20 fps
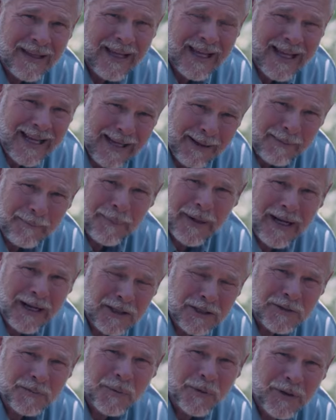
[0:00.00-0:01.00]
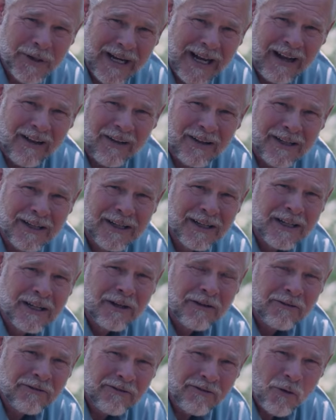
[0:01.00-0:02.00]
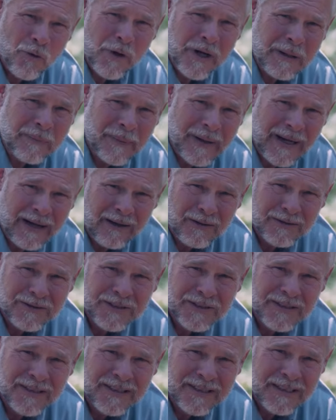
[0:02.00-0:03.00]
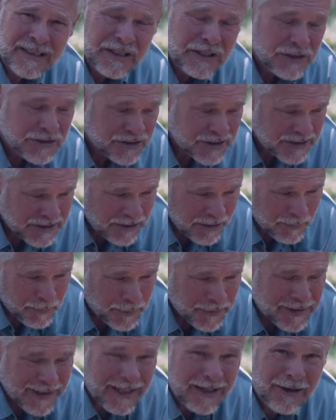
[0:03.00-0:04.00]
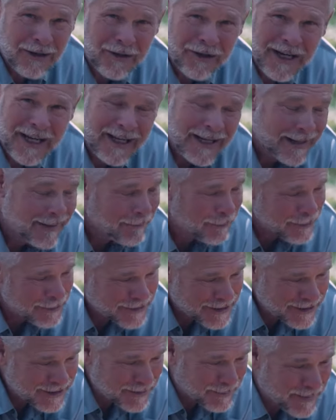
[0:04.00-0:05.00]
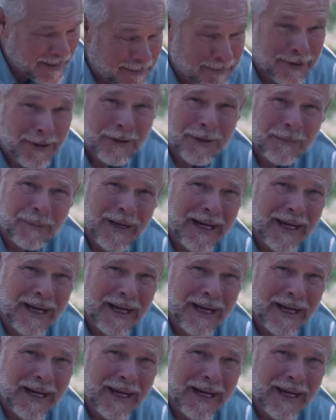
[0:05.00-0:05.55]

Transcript: 8 pounds per gallon, 40 pounds. She's gonna put that on her head while she has a baby on her